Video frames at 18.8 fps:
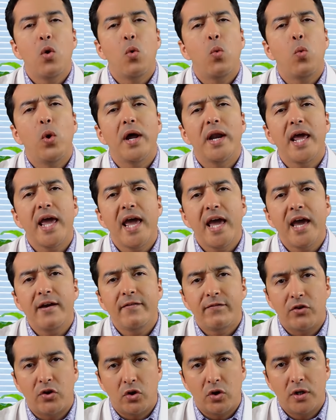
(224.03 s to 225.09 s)

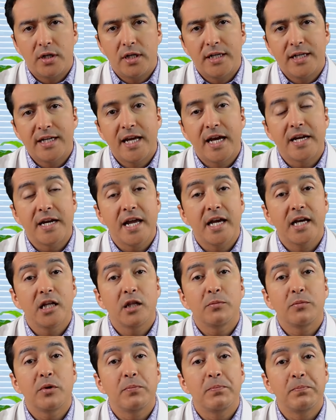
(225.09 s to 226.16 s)
whatever can
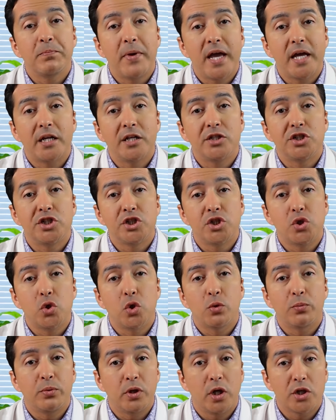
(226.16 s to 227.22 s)
help manage
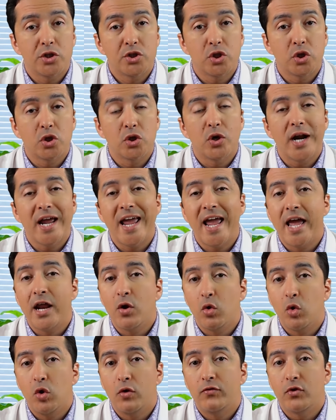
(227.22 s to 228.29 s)
your blood sugar
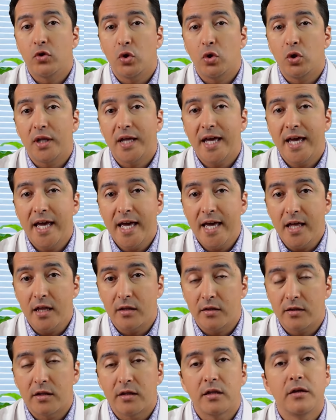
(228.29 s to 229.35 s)
and overall
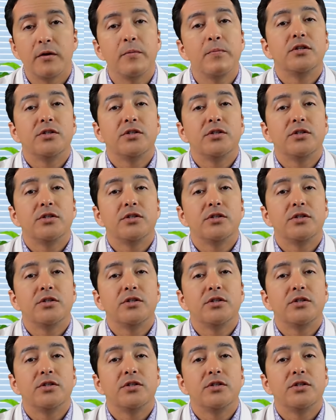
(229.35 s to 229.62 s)
health.